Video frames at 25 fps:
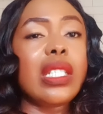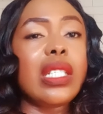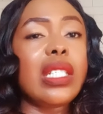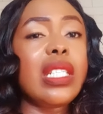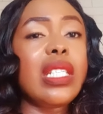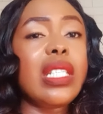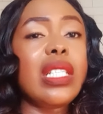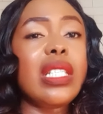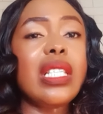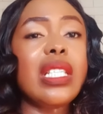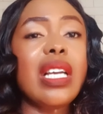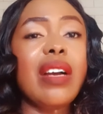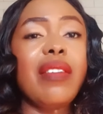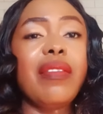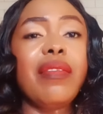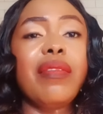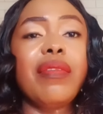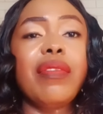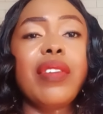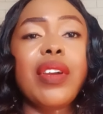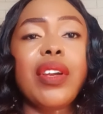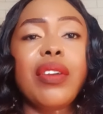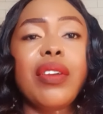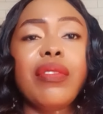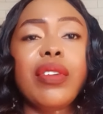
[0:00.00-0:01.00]
These are
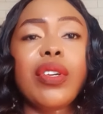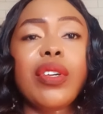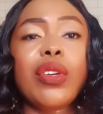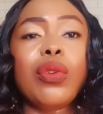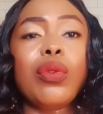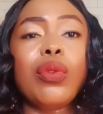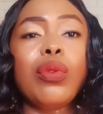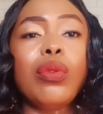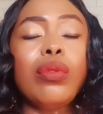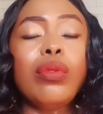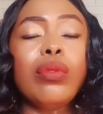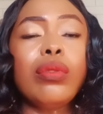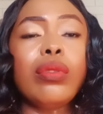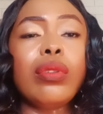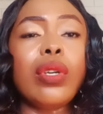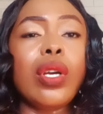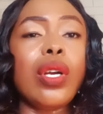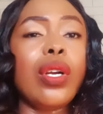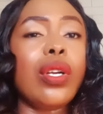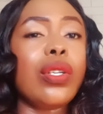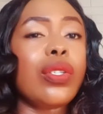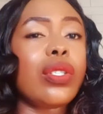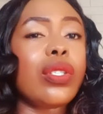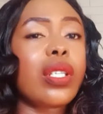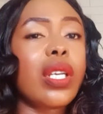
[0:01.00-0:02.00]
very good
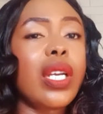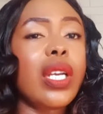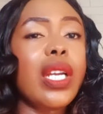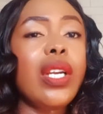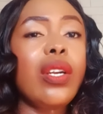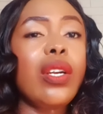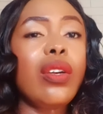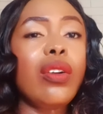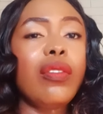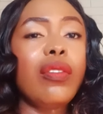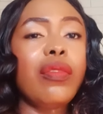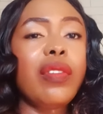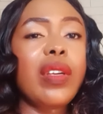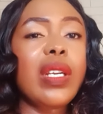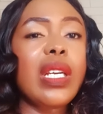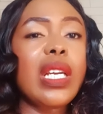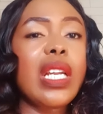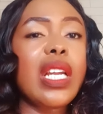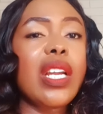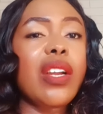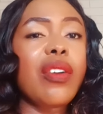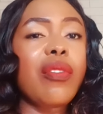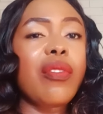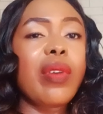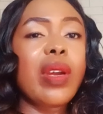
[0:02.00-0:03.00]
skin loving
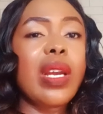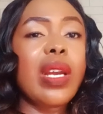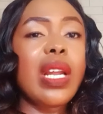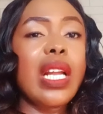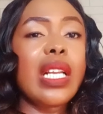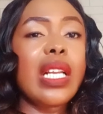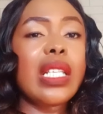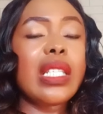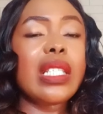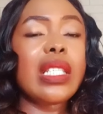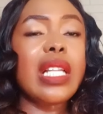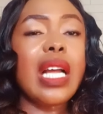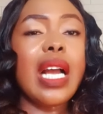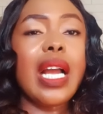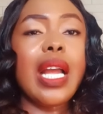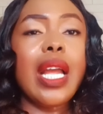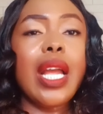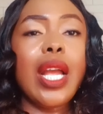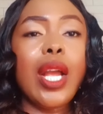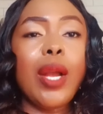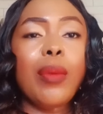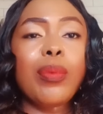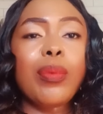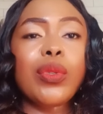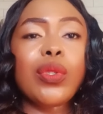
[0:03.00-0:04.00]
ingredients that
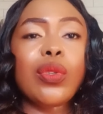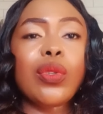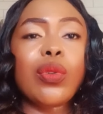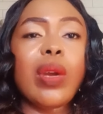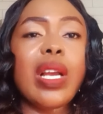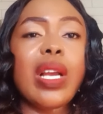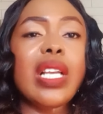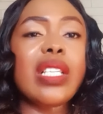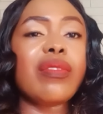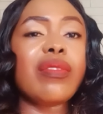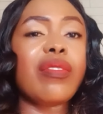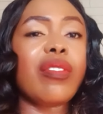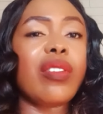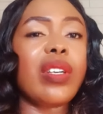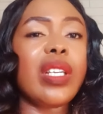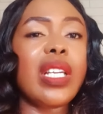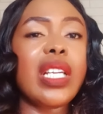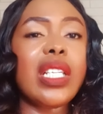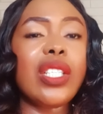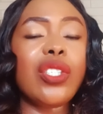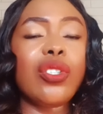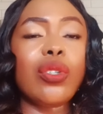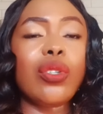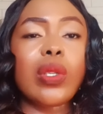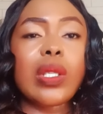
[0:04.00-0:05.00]
helps to
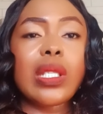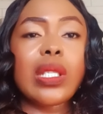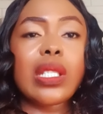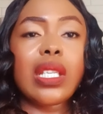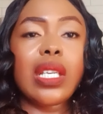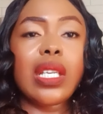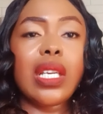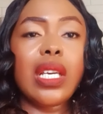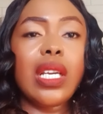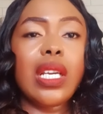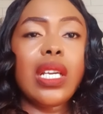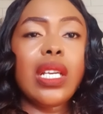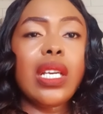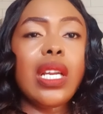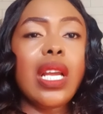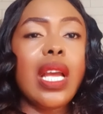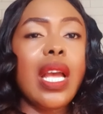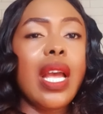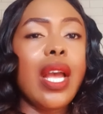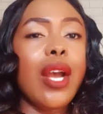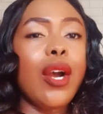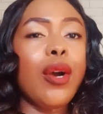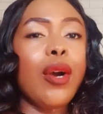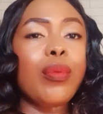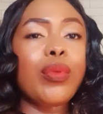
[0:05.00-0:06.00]
exfoliate your skin,
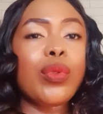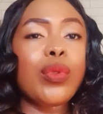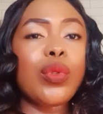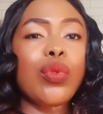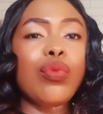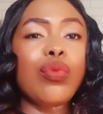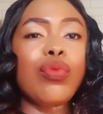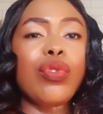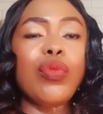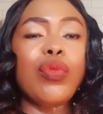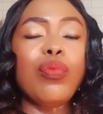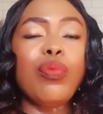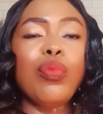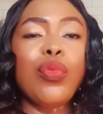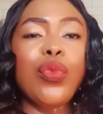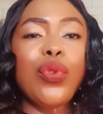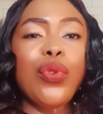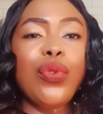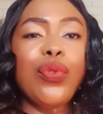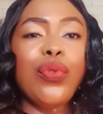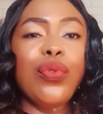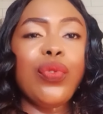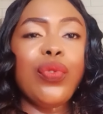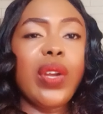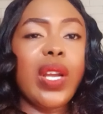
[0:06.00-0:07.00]
helps to
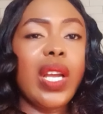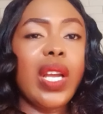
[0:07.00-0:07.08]
remove